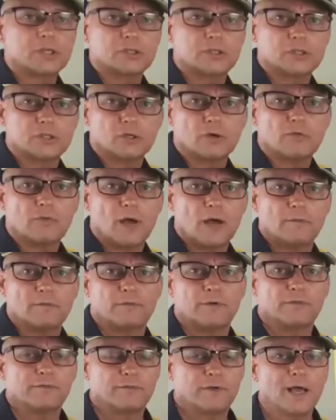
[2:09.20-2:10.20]
set yourself
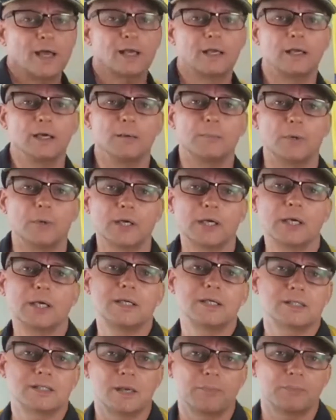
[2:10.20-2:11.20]
up for failure by
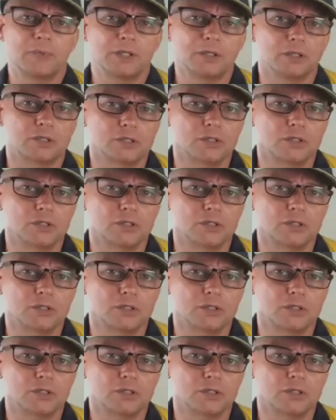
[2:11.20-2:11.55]
getting something